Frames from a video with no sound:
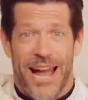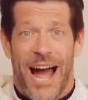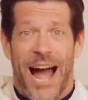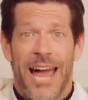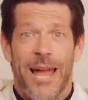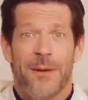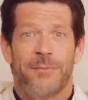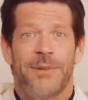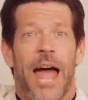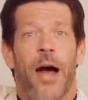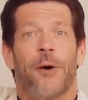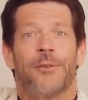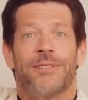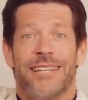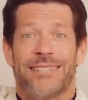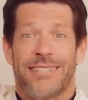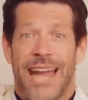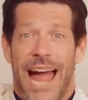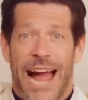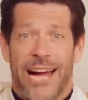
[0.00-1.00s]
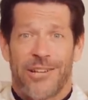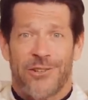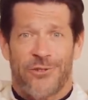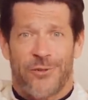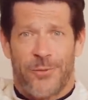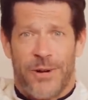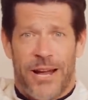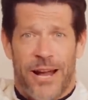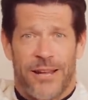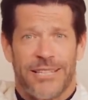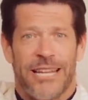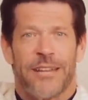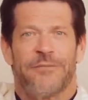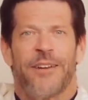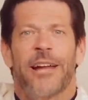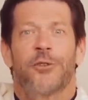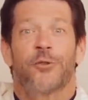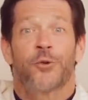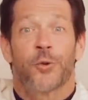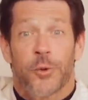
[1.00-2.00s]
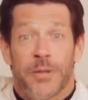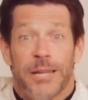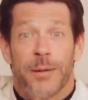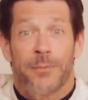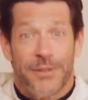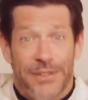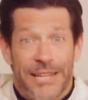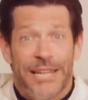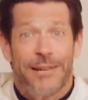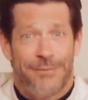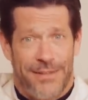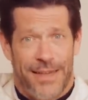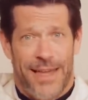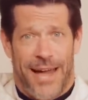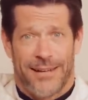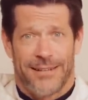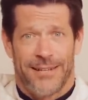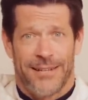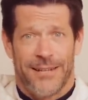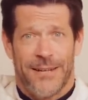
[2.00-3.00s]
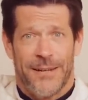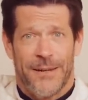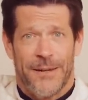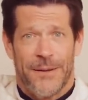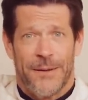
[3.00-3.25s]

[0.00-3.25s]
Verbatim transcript: I am now detached from reality. If I truly believed that,